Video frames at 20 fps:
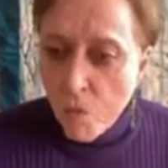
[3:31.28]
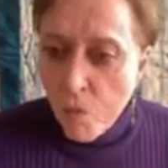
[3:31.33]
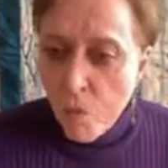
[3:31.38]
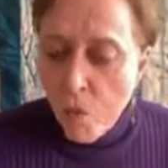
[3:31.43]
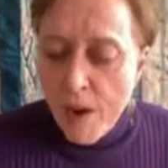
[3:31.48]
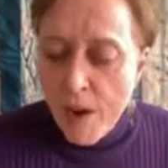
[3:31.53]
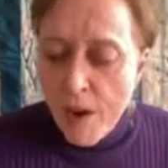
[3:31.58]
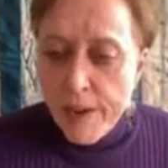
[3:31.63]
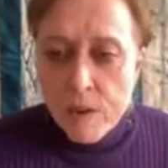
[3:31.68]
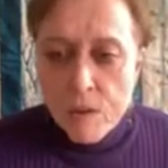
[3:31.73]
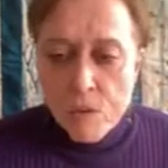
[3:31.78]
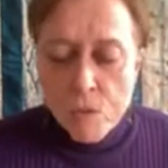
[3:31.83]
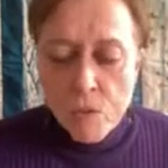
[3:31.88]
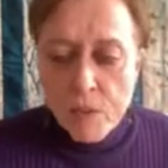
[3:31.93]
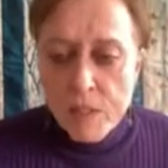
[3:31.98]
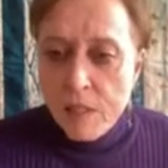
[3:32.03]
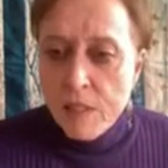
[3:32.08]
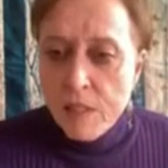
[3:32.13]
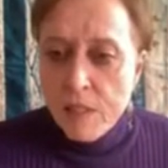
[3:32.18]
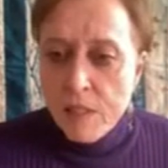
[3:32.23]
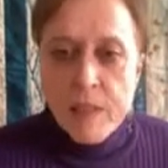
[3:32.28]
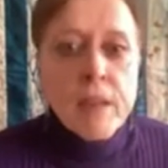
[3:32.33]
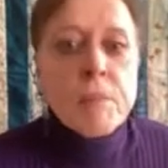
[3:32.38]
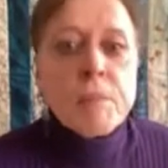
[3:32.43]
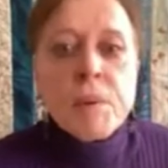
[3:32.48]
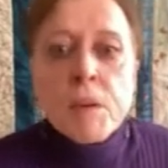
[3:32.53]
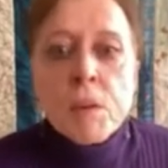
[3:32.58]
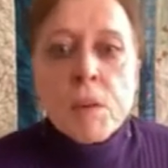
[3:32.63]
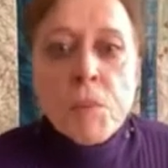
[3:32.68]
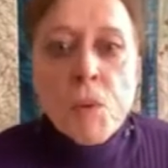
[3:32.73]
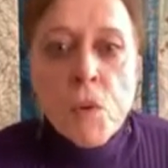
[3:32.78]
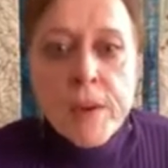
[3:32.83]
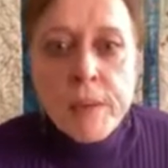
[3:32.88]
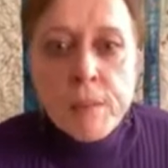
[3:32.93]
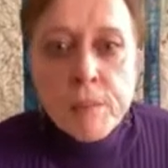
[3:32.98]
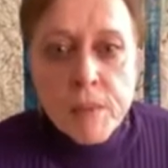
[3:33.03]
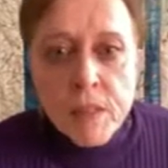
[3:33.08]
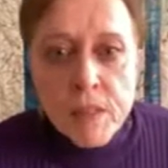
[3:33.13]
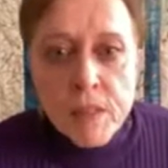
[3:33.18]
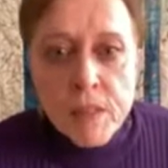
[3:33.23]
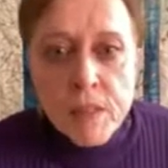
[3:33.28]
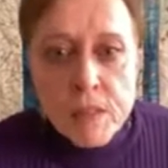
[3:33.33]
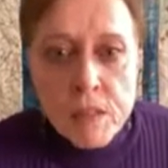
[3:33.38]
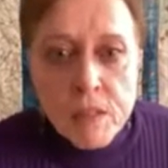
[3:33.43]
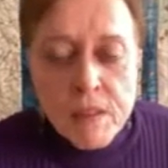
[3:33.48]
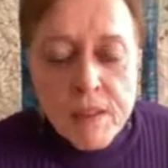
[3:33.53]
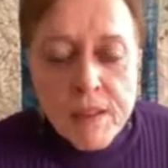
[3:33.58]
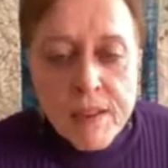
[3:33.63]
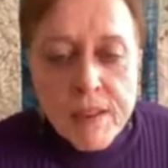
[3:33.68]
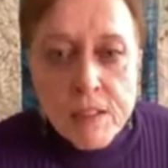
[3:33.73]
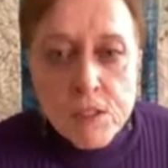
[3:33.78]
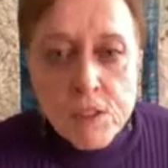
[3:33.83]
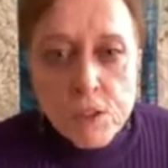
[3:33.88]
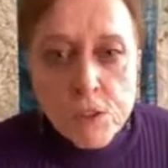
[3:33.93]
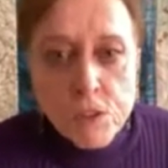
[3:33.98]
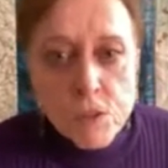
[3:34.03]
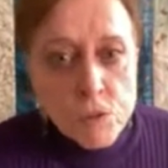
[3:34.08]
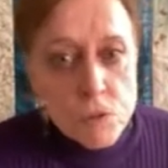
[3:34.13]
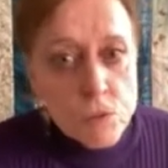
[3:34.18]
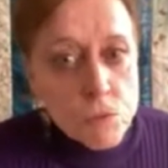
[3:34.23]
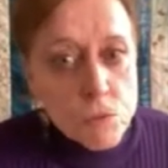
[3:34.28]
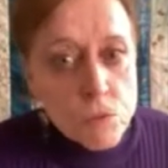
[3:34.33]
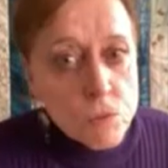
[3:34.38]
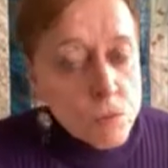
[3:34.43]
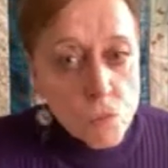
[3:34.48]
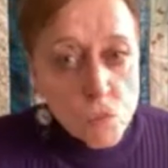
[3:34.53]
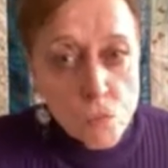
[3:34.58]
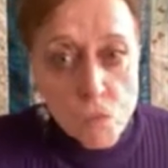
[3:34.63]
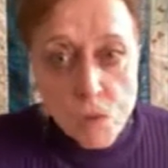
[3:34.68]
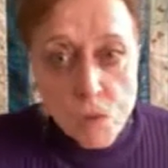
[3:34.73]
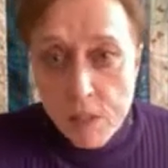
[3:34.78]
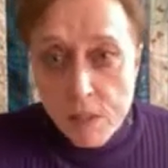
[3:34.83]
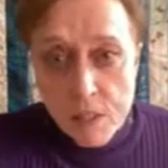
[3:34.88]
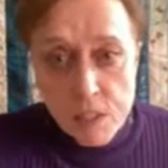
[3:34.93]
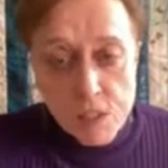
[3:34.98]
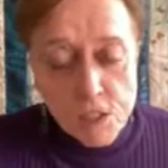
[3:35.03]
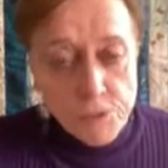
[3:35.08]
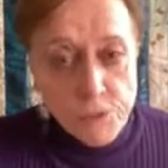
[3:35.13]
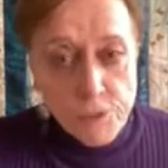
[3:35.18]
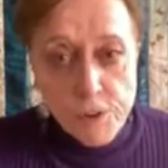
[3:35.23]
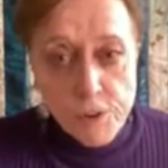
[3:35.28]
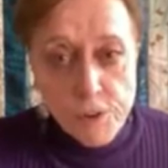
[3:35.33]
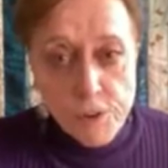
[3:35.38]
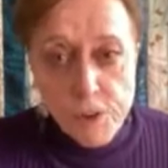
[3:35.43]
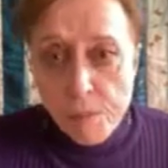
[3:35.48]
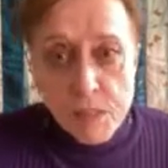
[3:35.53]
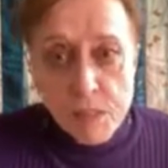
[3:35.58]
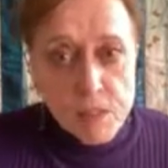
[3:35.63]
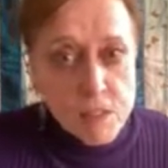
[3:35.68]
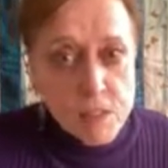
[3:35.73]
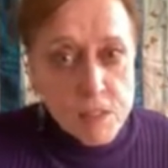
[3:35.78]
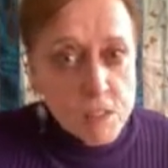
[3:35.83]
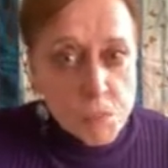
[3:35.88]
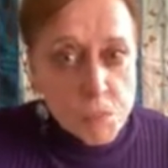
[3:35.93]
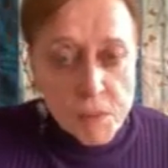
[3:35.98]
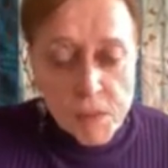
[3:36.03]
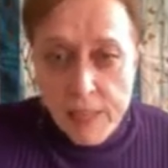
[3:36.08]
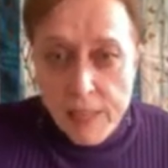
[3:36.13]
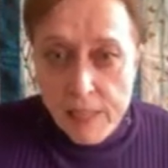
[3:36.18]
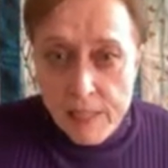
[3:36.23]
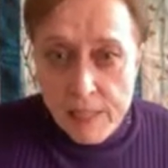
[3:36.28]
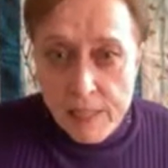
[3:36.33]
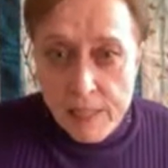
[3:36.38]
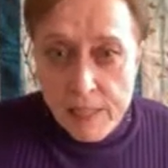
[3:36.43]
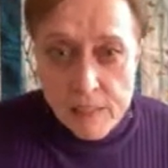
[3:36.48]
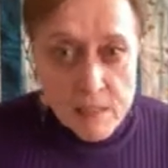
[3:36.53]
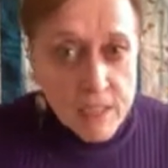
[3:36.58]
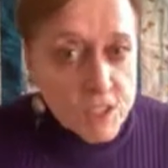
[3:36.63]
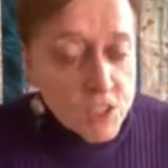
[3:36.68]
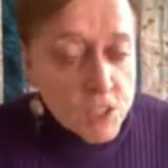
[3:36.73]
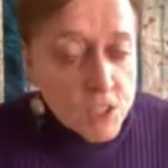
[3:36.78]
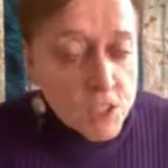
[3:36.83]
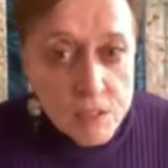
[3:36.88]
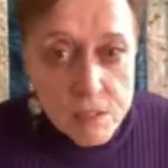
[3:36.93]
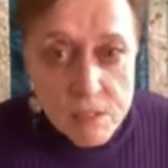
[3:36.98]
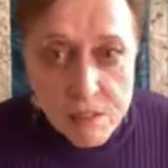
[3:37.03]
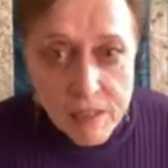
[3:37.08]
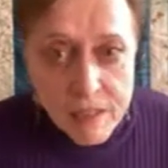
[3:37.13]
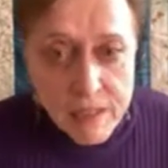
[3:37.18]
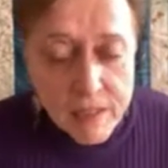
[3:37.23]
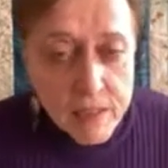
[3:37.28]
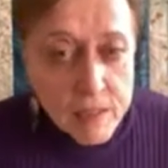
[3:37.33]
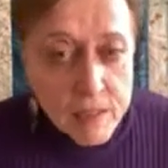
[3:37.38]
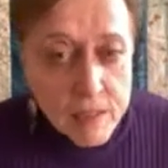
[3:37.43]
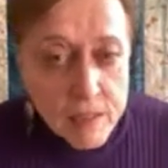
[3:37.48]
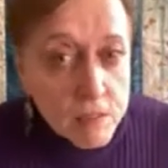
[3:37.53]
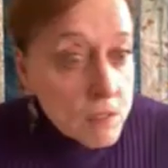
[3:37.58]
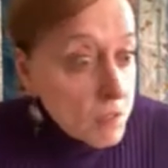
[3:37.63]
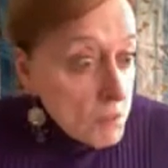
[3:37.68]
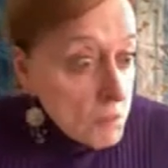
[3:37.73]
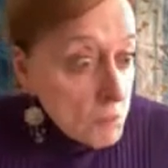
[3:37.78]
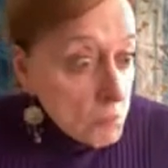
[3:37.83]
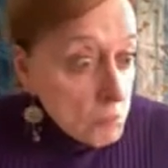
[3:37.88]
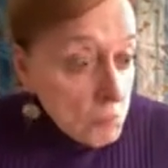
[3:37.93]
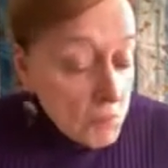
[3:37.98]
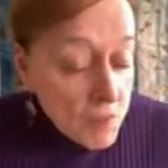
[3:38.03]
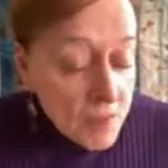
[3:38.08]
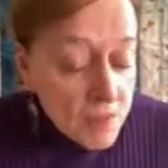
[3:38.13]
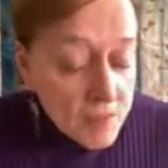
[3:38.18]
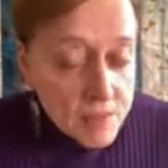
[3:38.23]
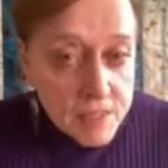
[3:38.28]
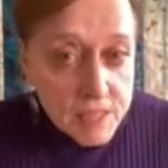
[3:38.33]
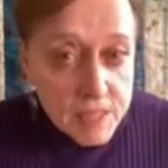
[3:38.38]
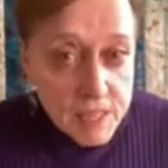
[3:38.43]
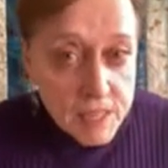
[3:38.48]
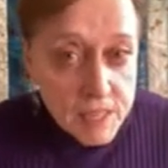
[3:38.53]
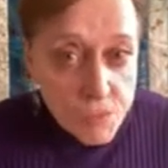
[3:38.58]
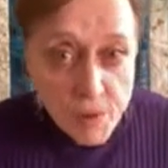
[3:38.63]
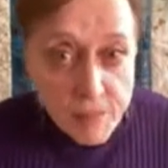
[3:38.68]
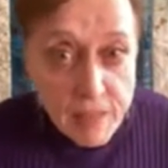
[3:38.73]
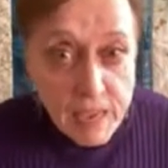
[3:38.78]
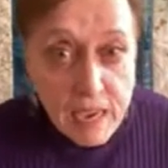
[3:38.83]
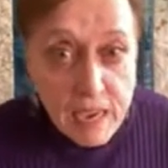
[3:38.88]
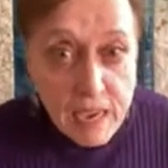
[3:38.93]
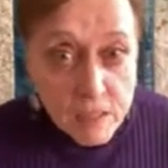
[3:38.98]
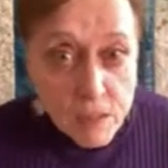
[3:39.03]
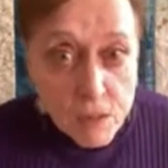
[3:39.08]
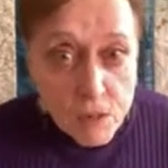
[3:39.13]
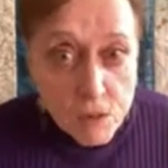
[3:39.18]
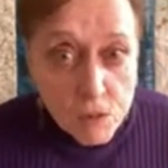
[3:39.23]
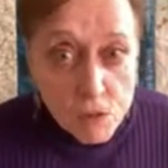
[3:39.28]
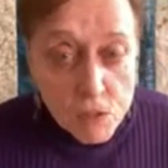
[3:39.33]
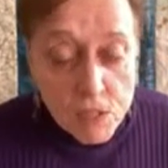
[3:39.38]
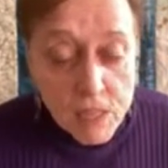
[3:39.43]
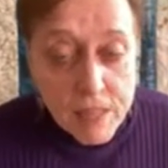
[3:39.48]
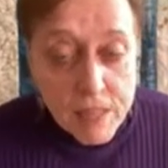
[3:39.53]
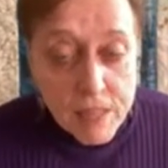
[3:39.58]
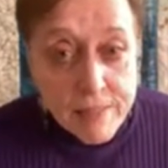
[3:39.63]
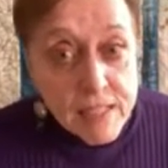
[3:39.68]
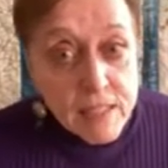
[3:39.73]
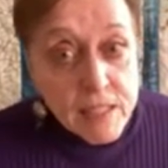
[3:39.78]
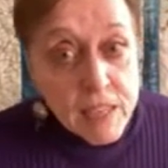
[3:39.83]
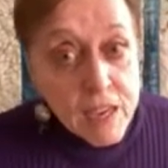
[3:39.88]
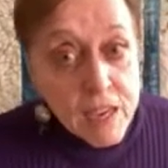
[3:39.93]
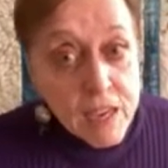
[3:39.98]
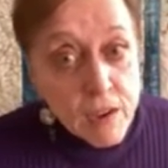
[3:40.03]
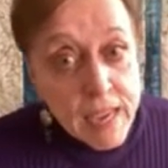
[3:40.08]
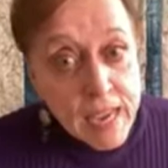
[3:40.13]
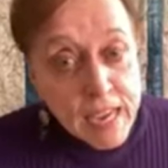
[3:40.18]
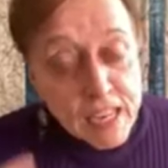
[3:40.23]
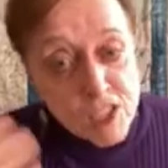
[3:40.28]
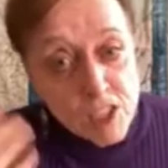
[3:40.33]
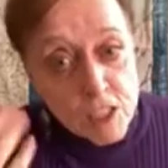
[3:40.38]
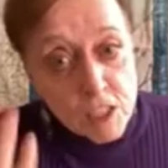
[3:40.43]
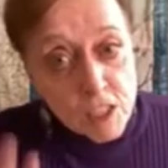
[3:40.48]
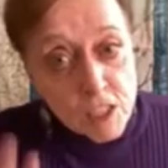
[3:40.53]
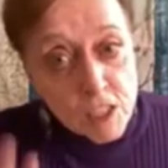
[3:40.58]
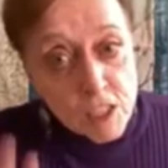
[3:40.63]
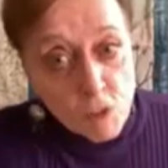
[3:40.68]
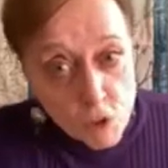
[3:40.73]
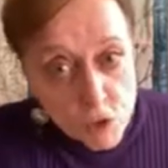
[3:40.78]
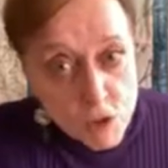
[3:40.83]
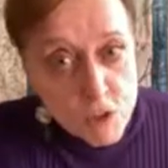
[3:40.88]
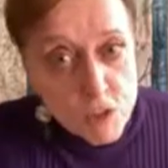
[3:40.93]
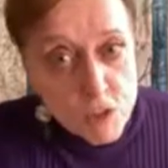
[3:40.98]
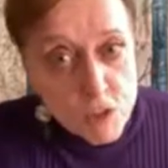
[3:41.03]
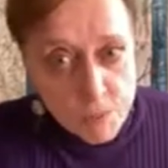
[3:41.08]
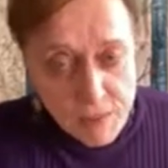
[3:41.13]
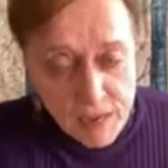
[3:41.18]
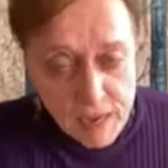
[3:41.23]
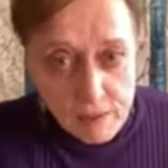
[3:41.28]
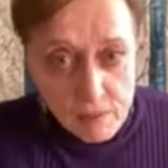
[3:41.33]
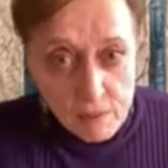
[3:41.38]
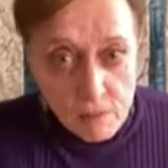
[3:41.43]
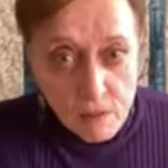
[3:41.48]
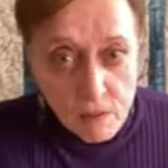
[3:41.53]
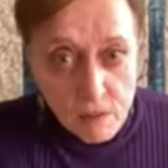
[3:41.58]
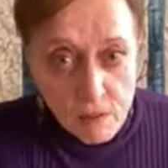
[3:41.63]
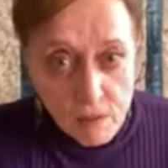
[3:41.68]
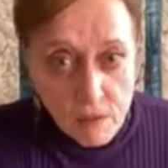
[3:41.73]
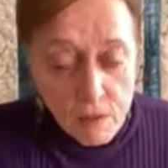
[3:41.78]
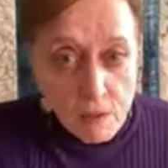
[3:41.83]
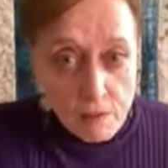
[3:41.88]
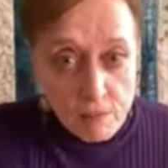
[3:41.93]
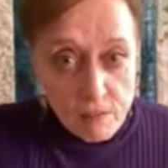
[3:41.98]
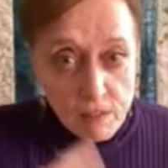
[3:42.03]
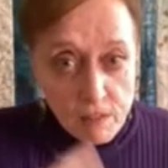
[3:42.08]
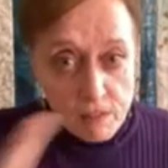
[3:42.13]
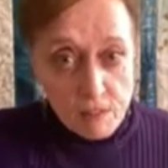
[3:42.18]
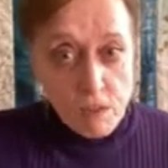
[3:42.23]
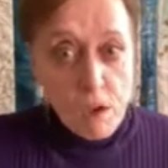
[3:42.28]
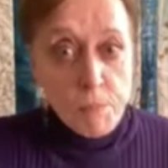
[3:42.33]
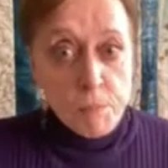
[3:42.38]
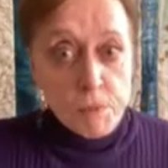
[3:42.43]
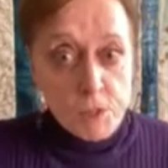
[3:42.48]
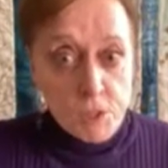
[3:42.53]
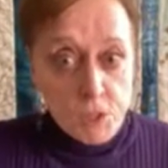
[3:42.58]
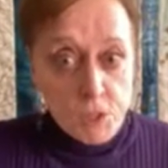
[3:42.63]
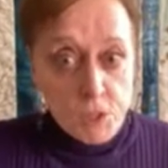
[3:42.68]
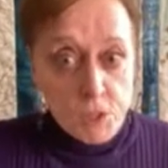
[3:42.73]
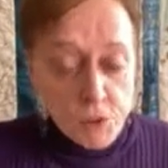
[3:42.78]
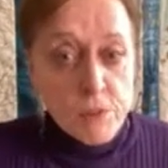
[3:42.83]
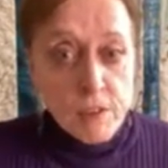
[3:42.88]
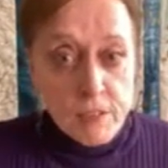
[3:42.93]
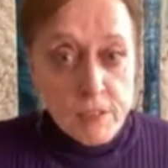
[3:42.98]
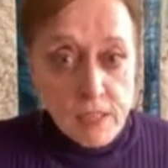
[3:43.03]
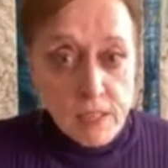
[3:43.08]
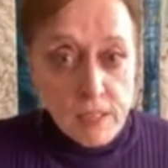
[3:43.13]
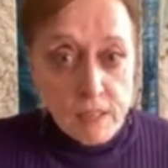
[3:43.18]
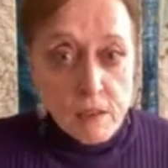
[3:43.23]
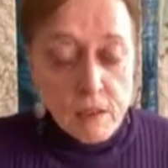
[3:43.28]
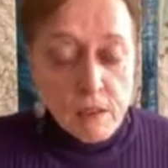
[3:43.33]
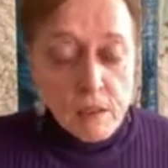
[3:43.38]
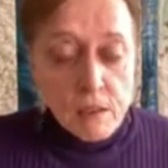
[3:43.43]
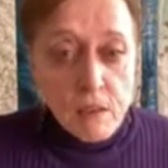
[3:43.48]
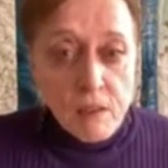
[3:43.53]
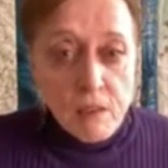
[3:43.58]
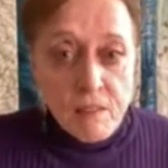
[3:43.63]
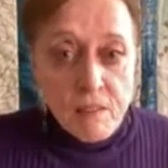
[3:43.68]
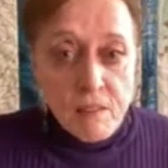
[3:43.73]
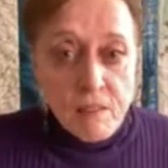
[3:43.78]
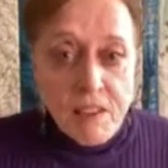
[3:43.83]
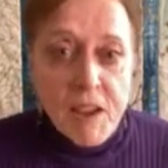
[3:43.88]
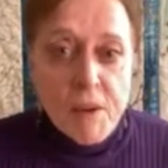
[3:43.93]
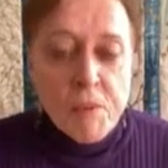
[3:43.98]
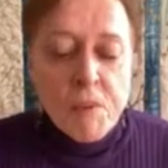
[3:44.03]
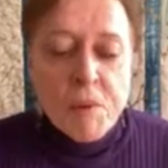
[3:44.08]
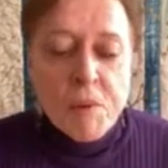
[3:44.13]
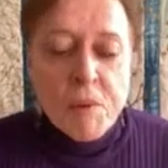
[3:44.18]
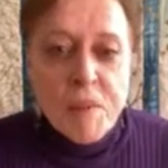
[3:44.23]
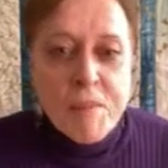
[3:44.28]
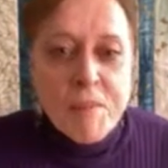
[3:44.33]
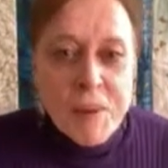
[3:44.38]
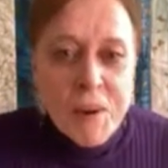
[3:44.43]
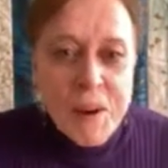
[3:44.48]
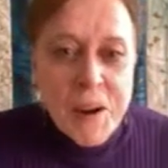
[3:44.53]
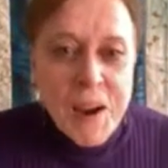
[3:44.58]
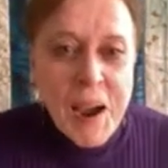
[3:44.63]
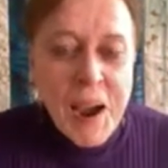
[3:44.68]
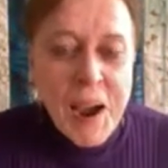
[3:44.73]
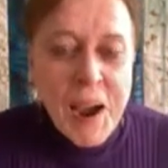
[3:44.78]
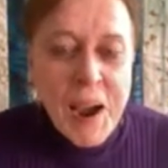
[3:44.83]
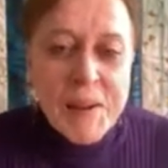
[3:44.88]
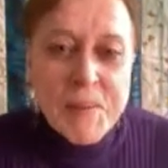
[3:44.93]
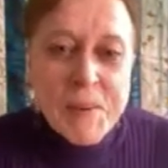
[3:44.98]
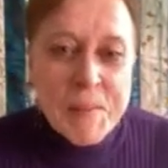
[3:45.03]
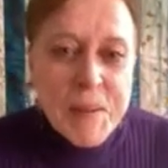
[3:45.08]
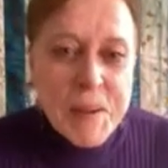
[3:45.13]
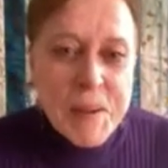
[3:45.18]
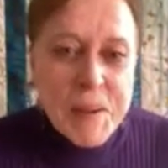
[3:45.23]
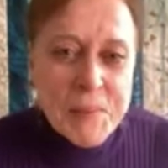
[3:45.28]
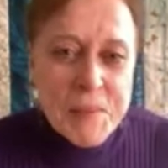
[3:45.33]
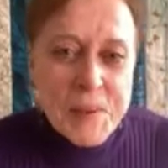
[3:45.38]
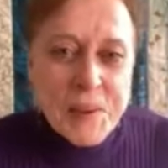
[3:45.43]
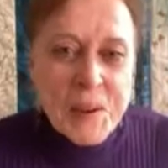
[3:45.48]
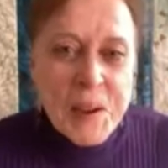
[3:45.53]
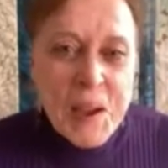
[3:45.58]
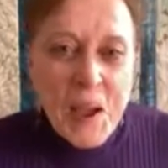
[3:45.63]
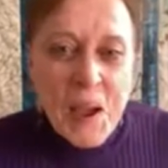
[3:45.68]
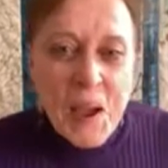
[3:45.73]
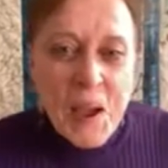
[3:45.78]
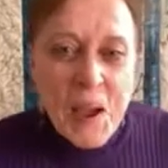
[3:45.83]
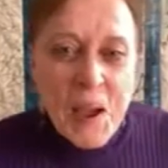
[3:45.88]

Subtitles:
why don't we set up an appointment and do one of these free business planning sessions and see where that goes? And that's how I actually learned about this opportunity. And I remember